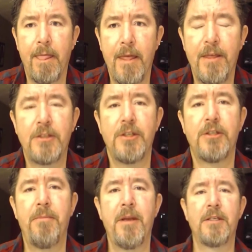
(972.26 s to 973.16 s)
This is
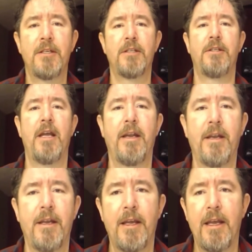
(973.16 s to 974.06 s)
a business
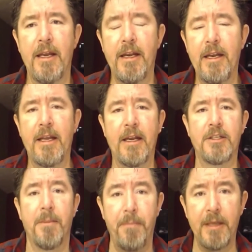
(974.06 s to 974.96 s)
and
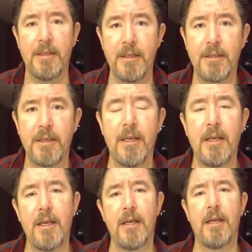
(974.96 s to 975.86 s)
it's a business
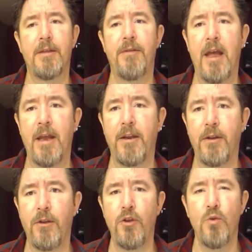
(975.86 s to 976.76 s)

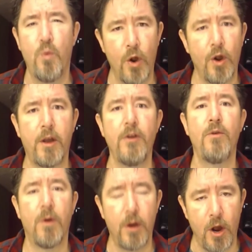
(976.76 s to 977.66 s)
that you work and
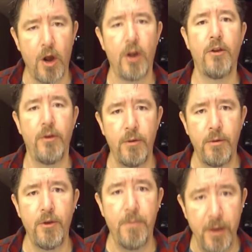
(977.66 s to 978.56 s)
you work hard and
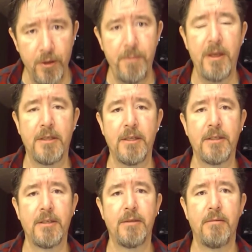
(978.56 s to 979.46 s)
you build the
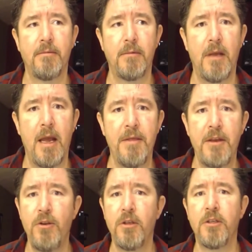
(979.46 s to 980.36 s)
business, and
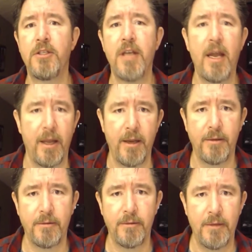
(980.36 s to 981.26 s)
then you can sell it
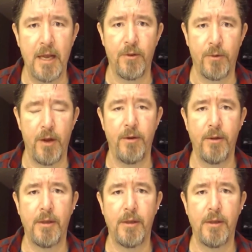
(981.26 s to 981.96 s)
down the road.